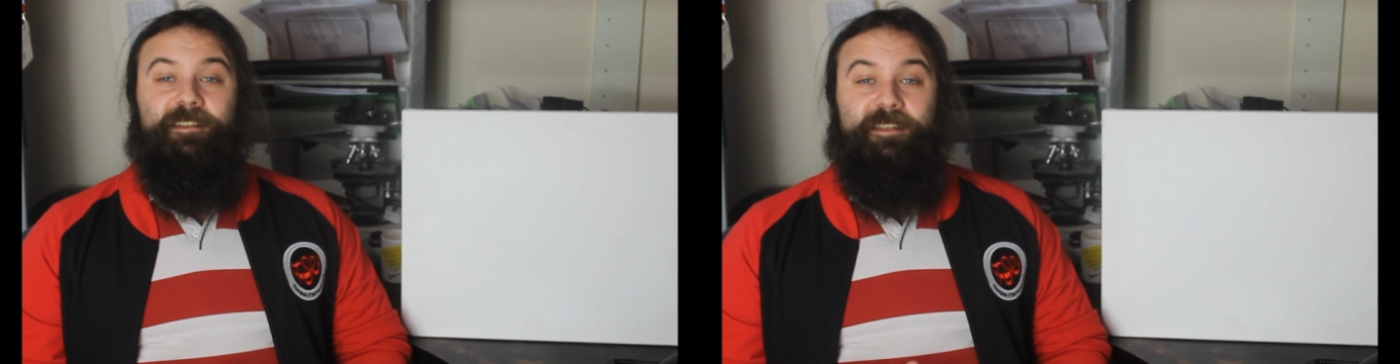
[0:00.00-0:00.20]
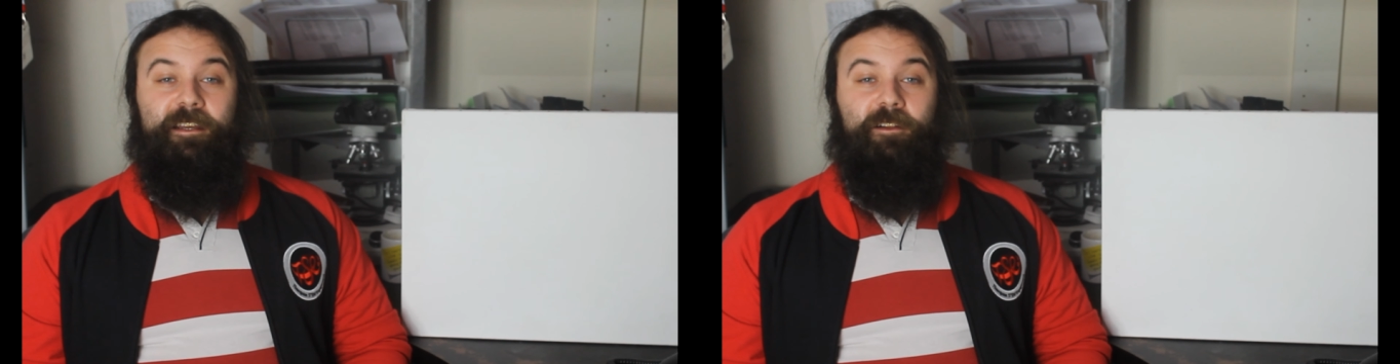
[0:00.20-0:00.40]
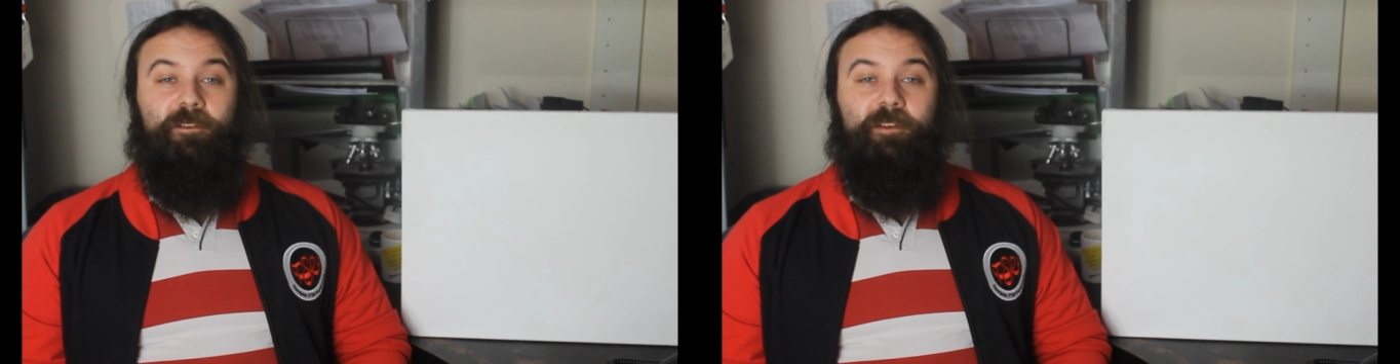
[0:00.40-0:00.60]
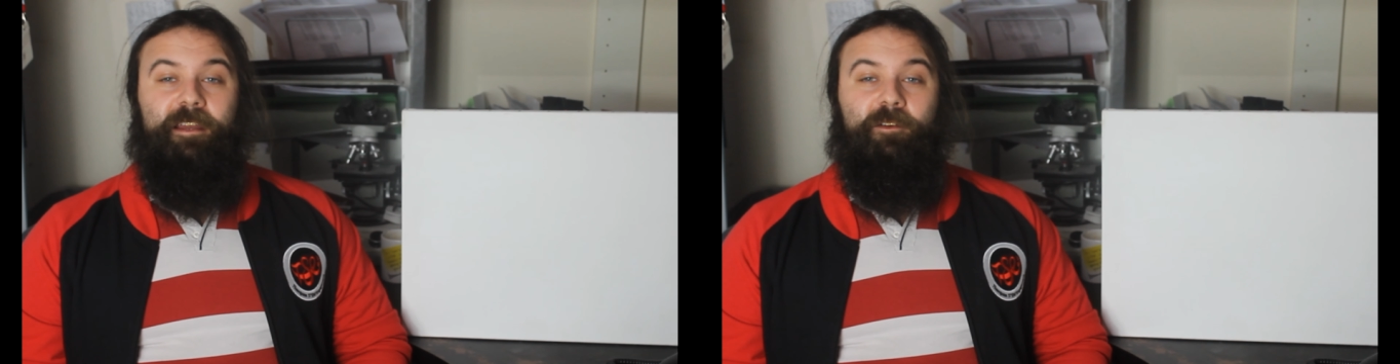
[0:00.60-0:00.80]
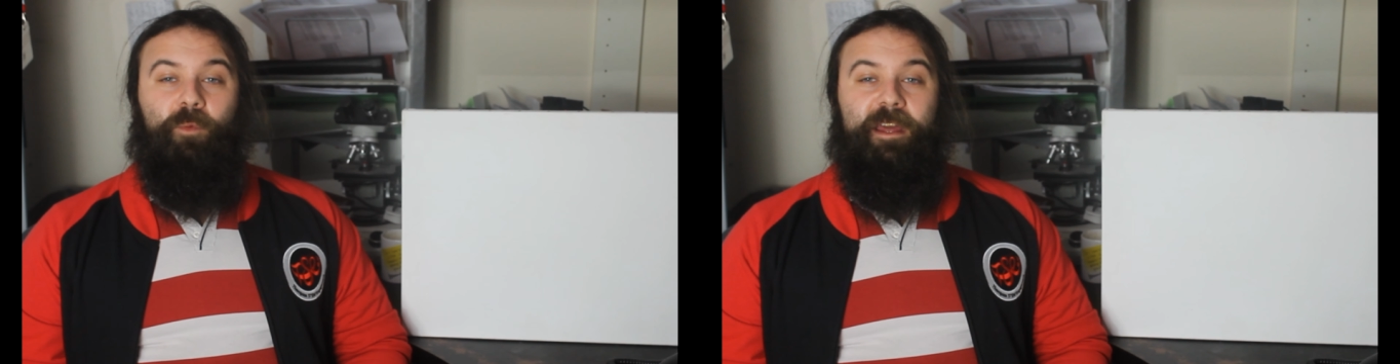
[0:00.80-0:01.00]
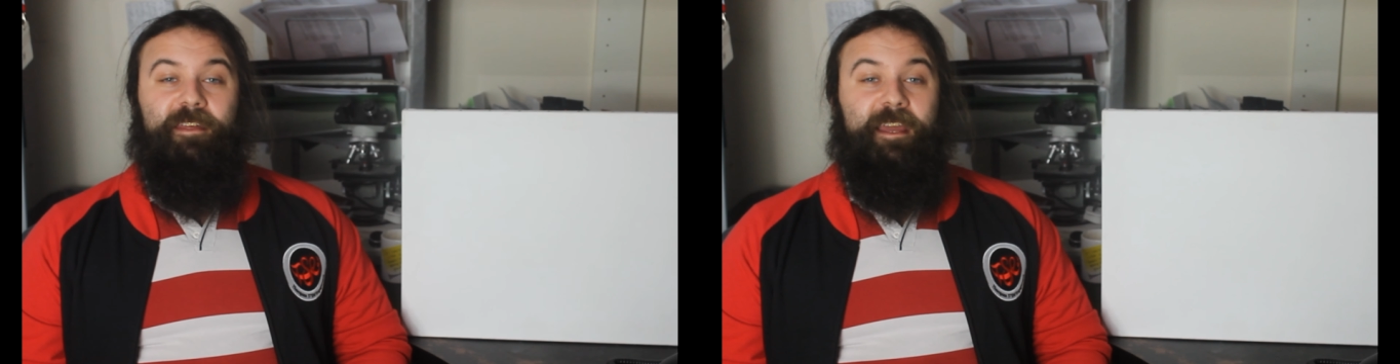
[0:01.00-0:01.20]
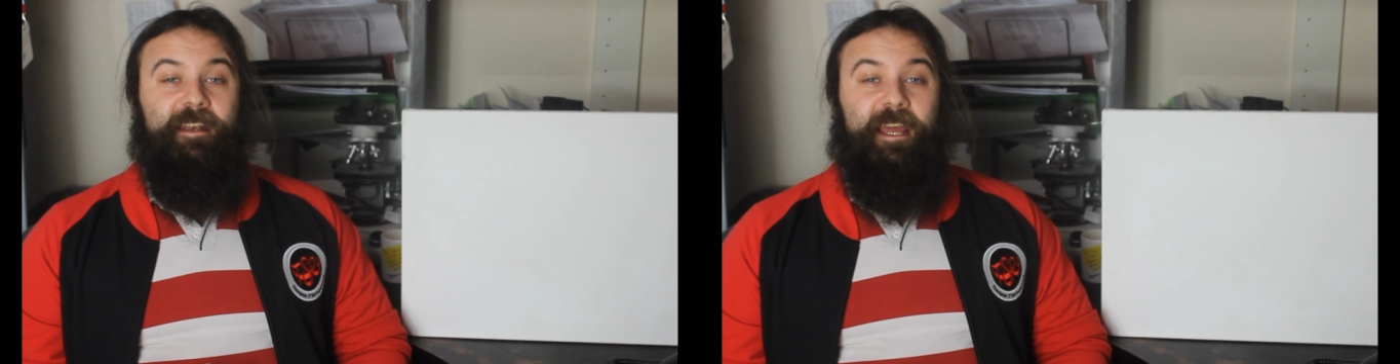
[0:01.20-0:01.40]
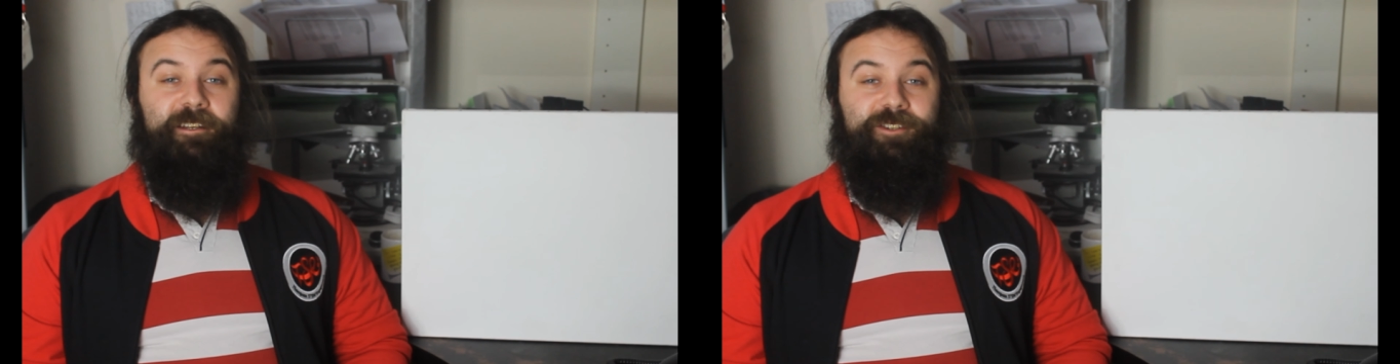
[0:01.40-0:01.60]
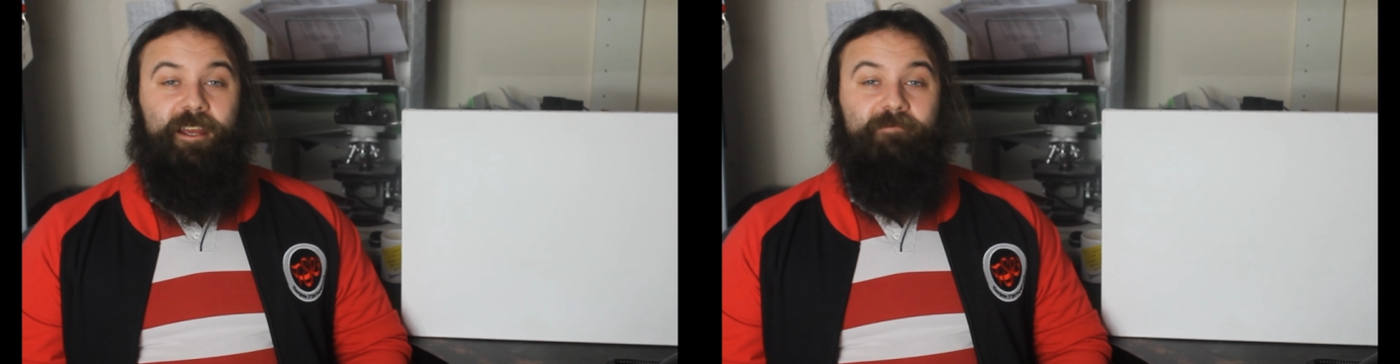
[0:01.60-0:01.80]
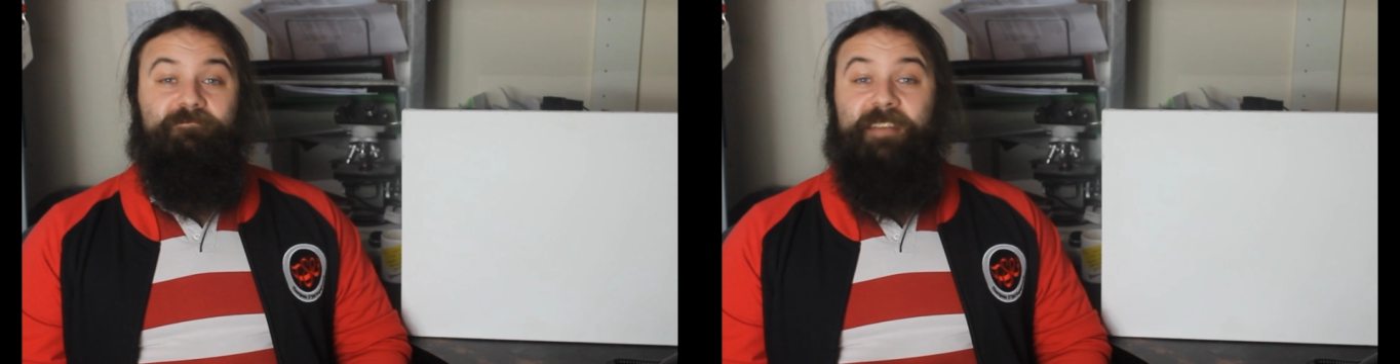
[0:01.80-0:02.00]
deal with in
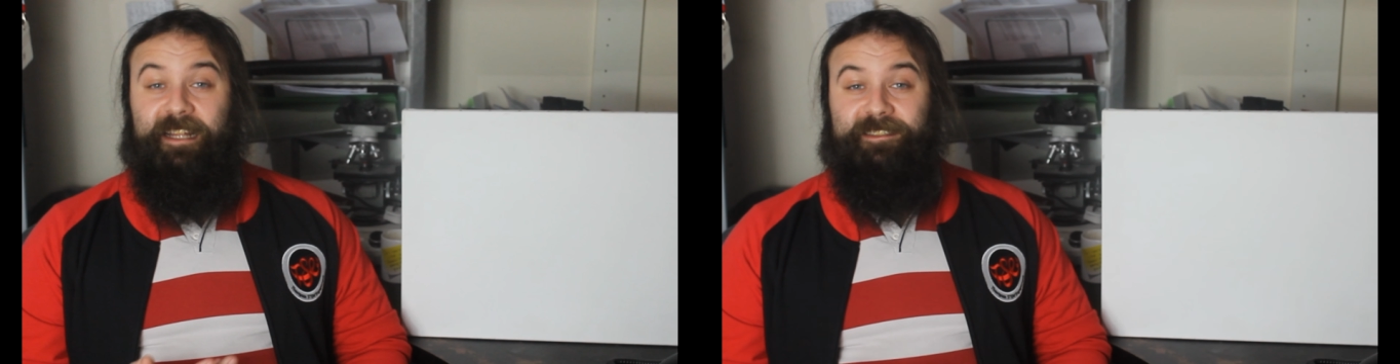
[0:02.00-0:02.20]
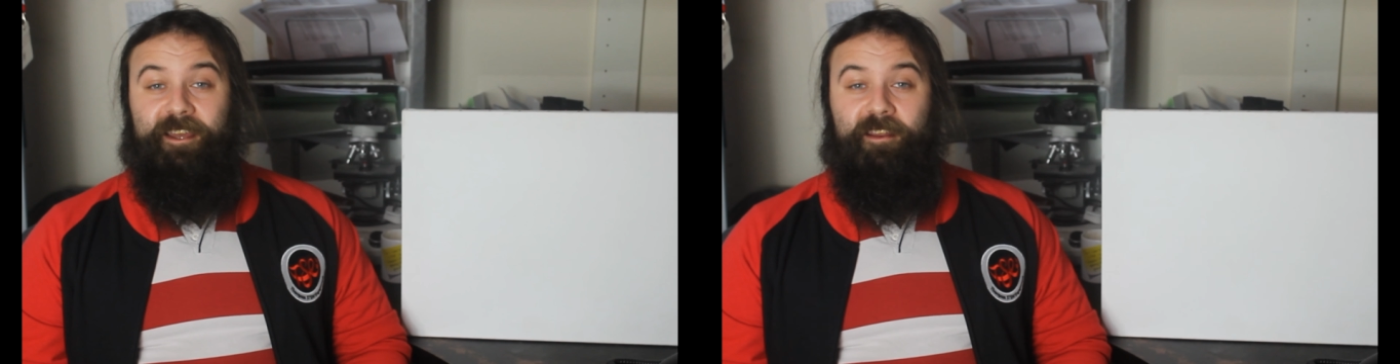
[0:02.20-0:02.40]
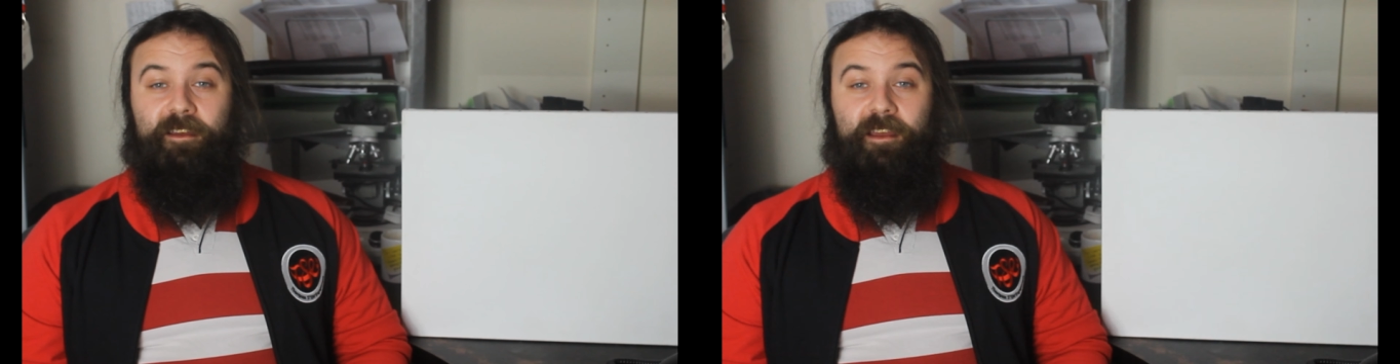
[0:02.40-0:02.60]
nature, natur,